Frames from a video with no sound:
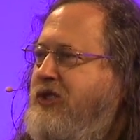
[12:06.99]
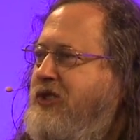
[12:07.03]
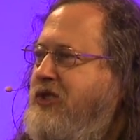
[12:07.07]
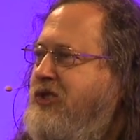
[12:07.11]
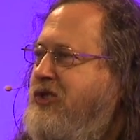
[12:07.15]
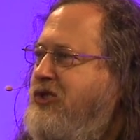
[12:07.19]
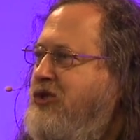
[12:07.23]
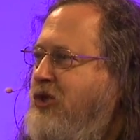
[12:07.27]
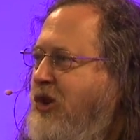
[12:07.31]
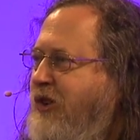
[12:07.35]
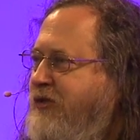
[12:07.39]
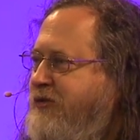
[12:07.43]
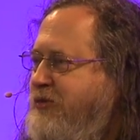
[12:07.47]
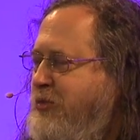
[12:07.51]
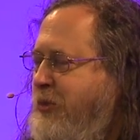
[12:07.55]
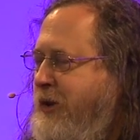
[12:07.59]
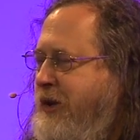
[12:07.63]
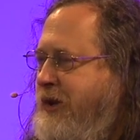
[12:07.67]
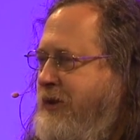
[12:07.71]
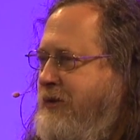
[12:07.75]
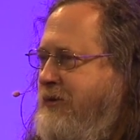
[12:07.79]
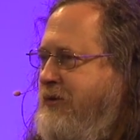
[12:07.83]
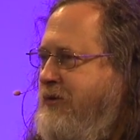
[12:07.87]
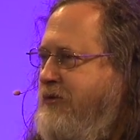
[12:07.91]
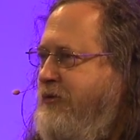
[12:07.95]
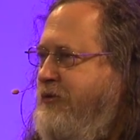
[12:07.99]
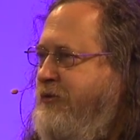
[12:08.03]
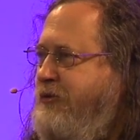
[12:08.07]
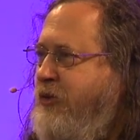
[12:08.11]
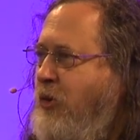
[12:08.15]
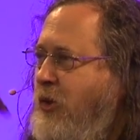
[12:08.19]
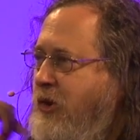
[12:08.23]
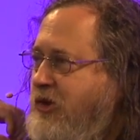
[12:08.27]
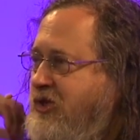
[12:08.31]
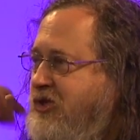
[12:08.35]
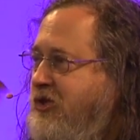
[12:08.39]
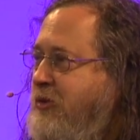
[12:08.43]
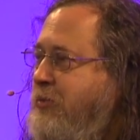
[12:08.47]
the software,
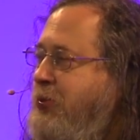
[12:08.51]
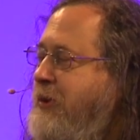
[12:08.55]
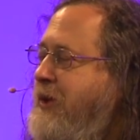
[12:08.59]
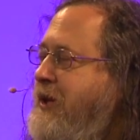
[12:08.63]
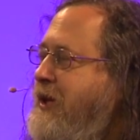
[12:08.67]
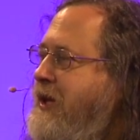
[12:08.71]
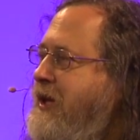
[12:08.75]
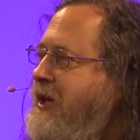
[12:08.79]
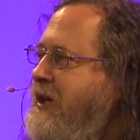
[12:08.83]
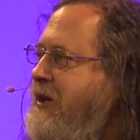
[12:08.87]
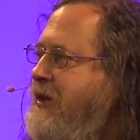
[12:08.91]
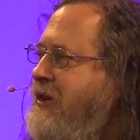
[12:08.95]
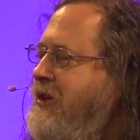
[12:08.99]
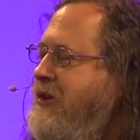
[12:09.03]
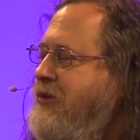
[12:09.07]
forcibly,